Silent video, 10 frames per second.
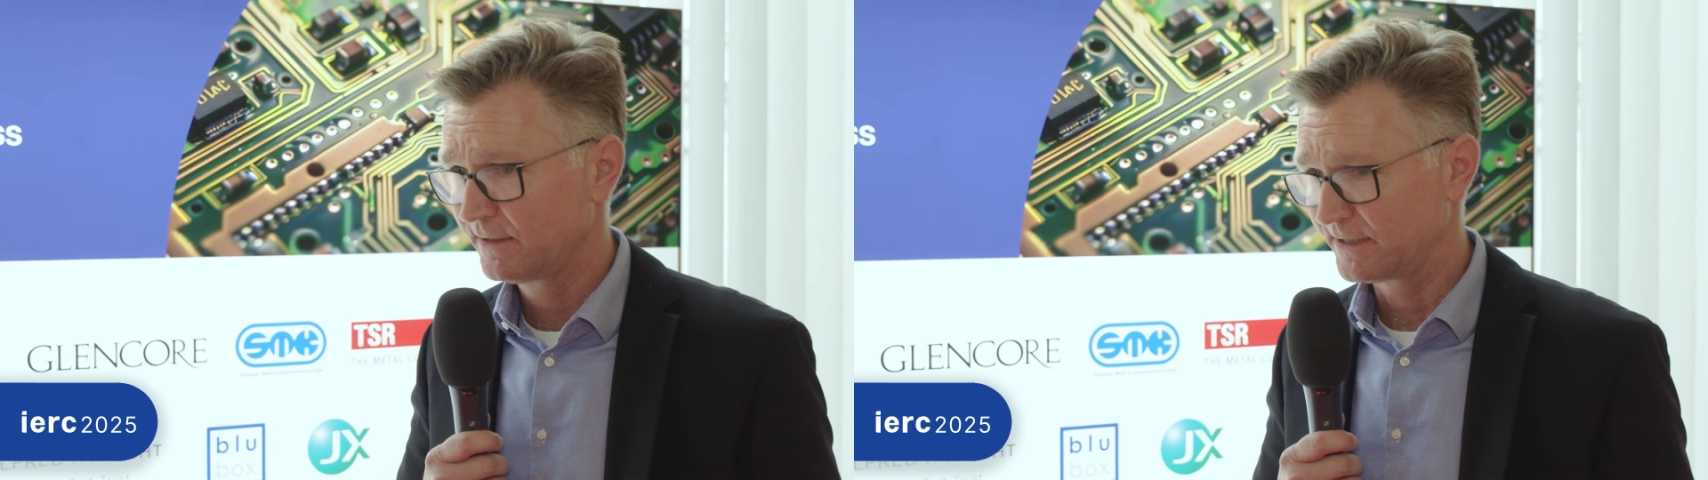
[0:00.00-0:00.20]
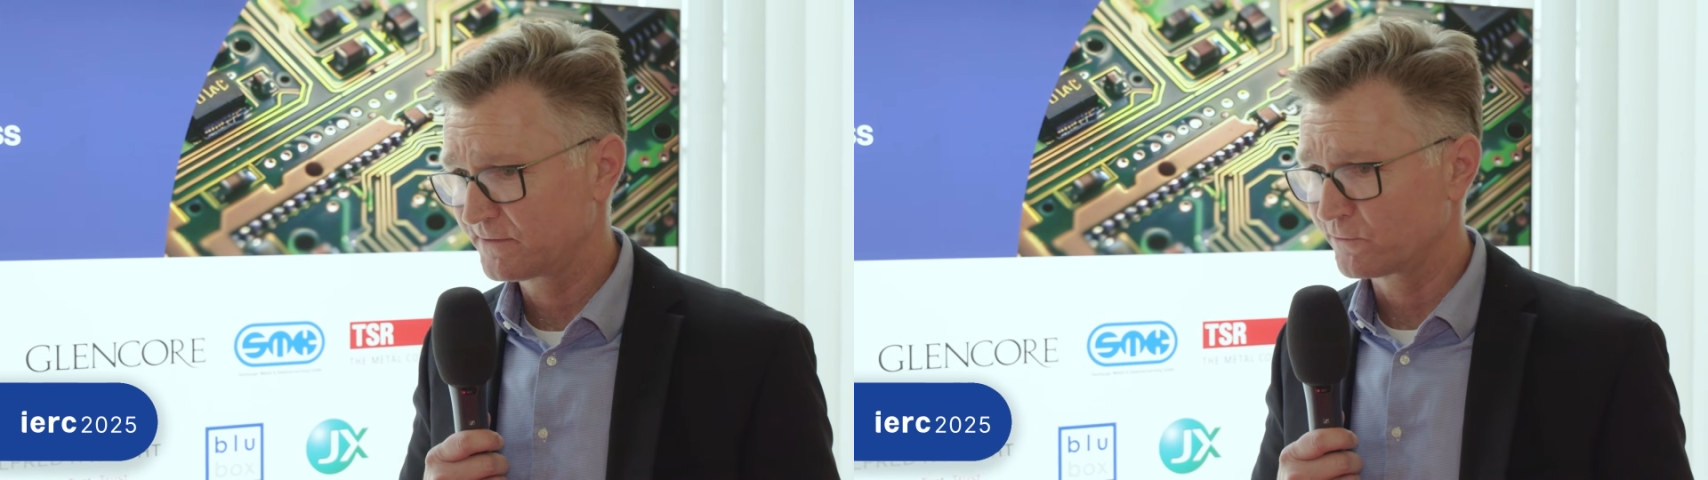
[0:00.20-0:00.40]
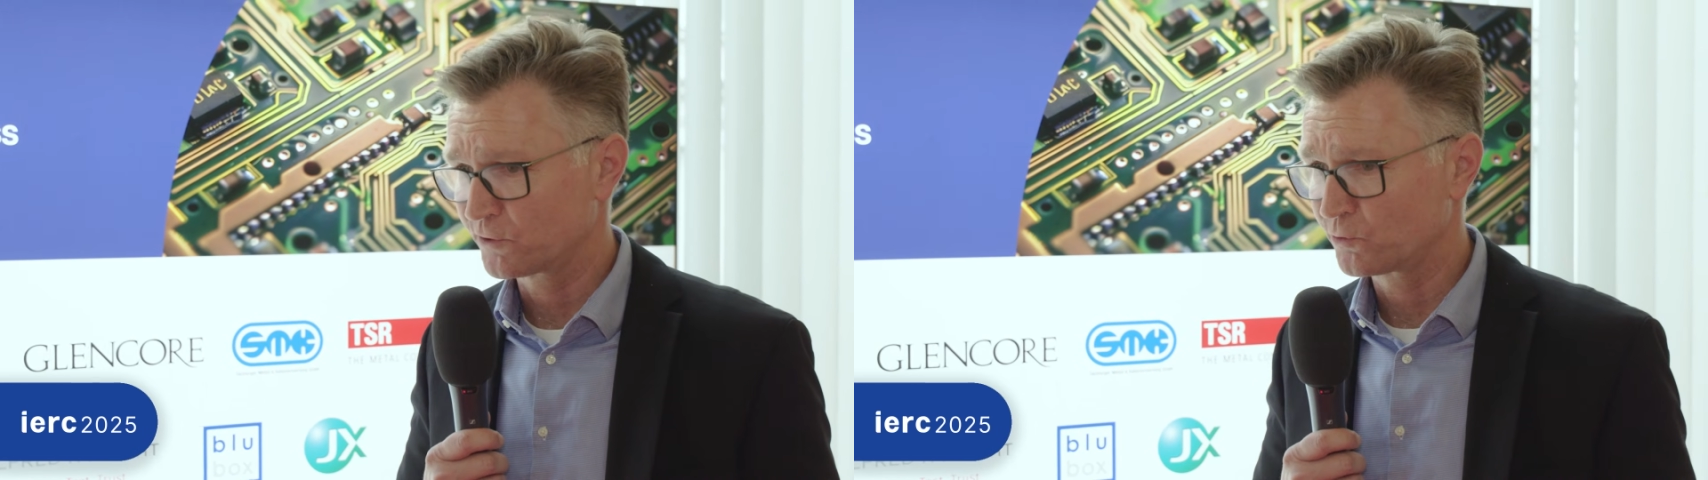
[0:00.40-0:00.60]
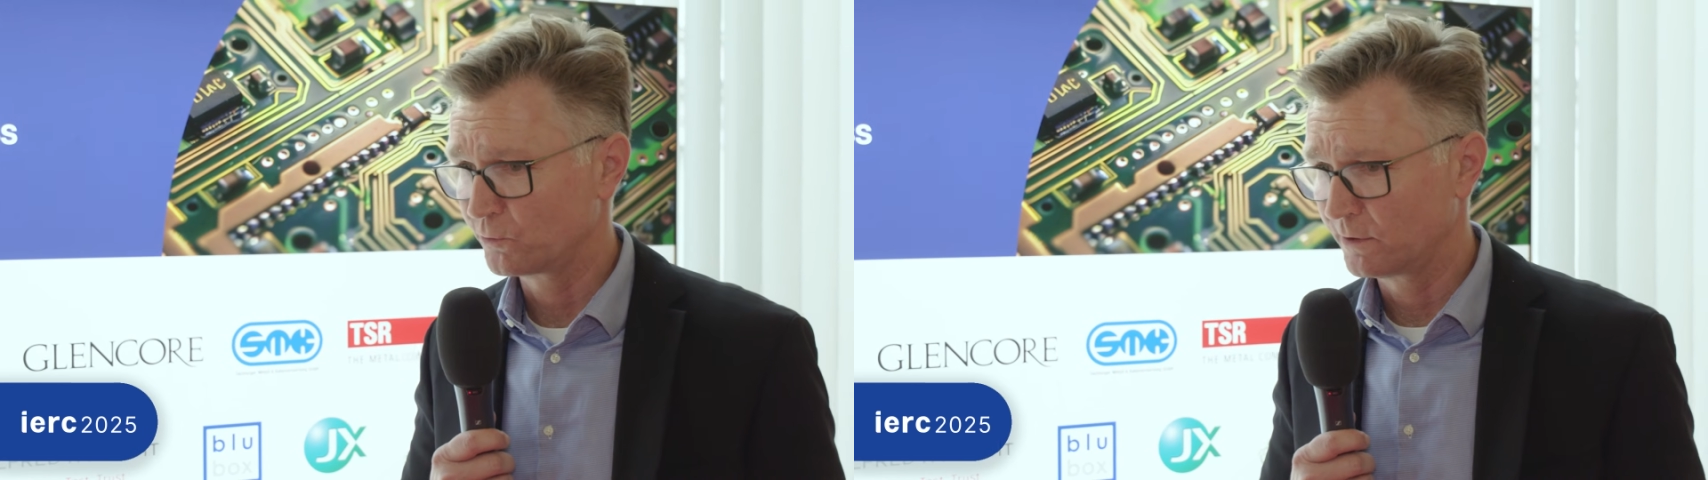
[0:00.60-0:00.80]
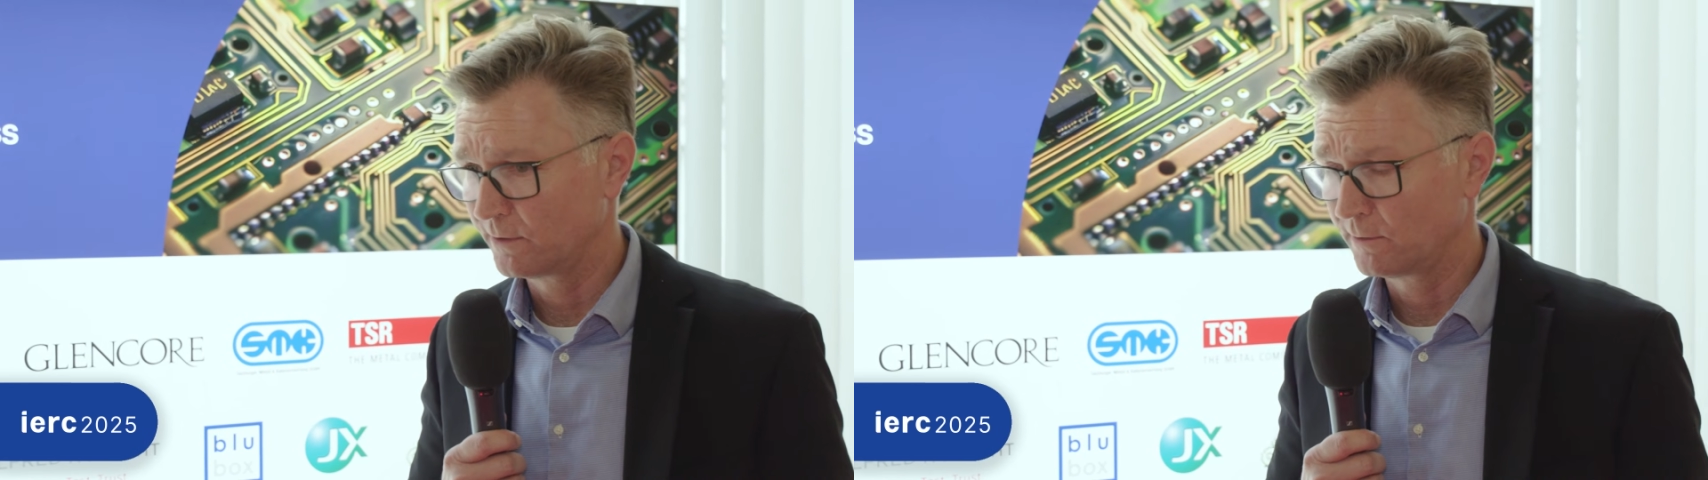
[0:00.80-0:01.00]
That's for
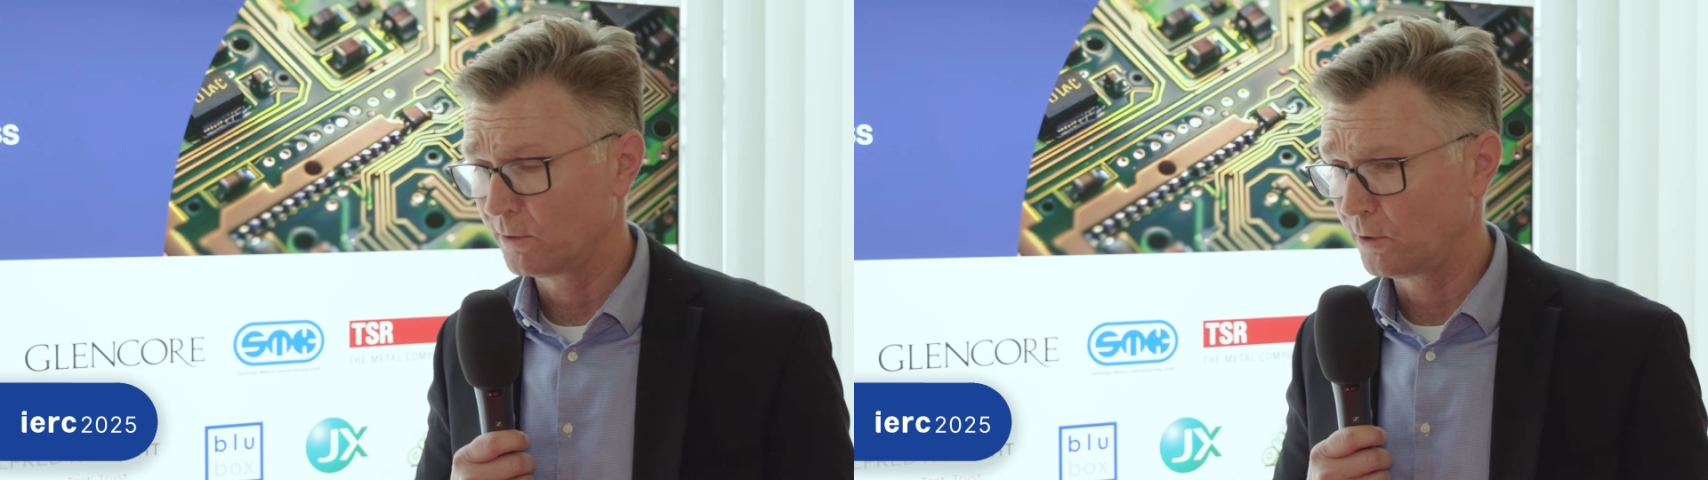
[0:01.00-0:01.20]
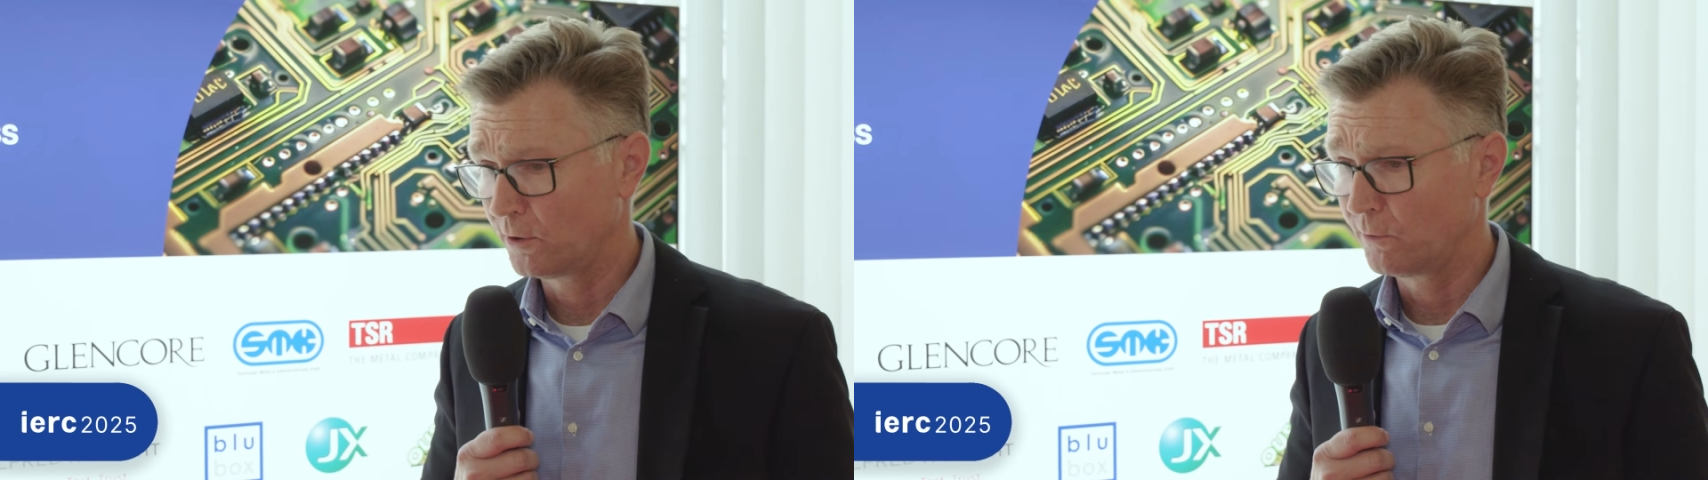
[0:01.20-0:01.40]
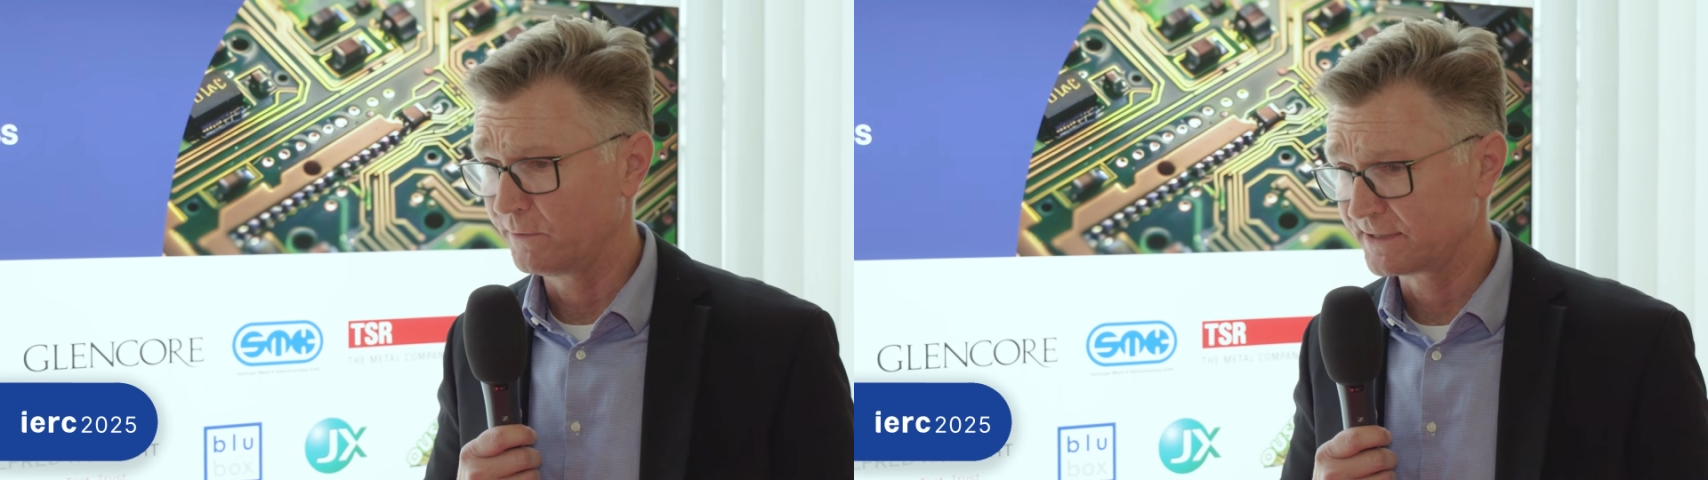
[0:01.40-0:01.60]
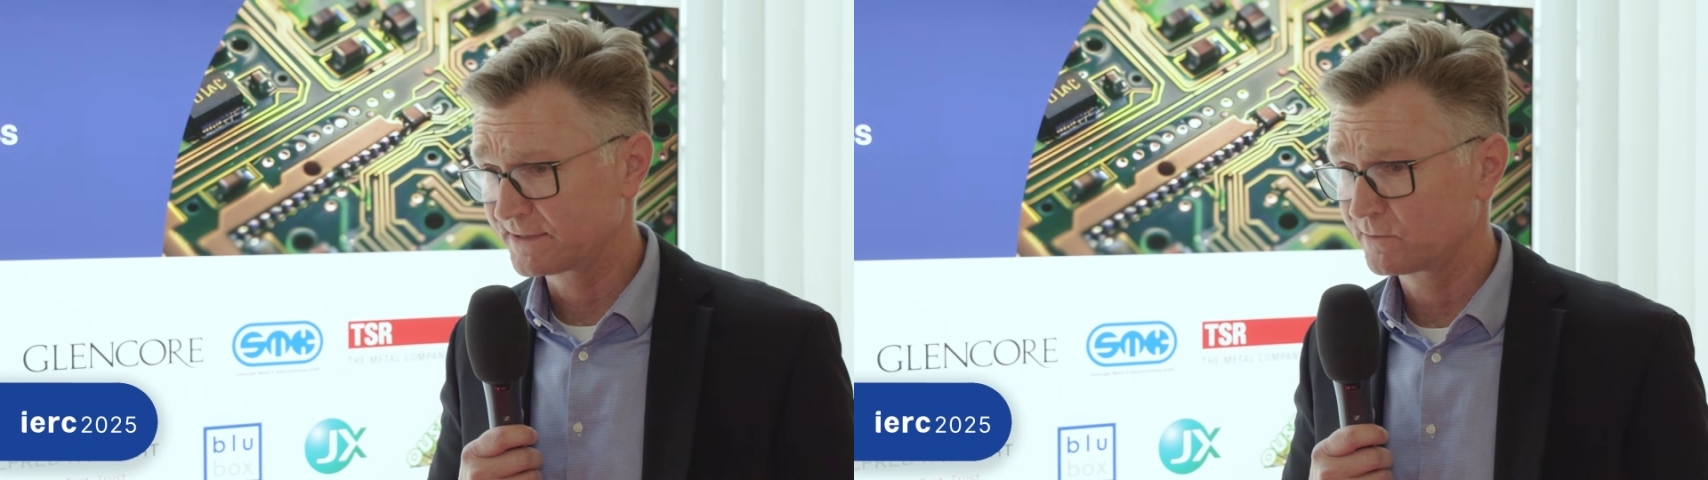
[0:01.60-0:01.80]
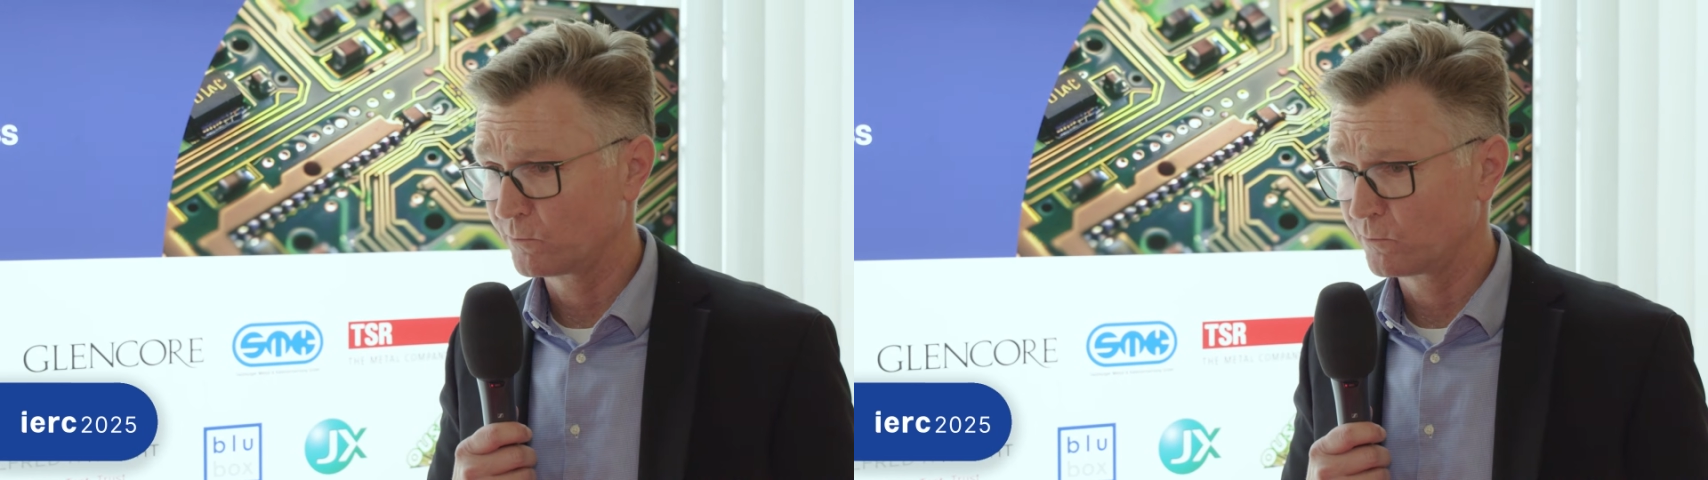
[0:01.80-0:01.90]
sure always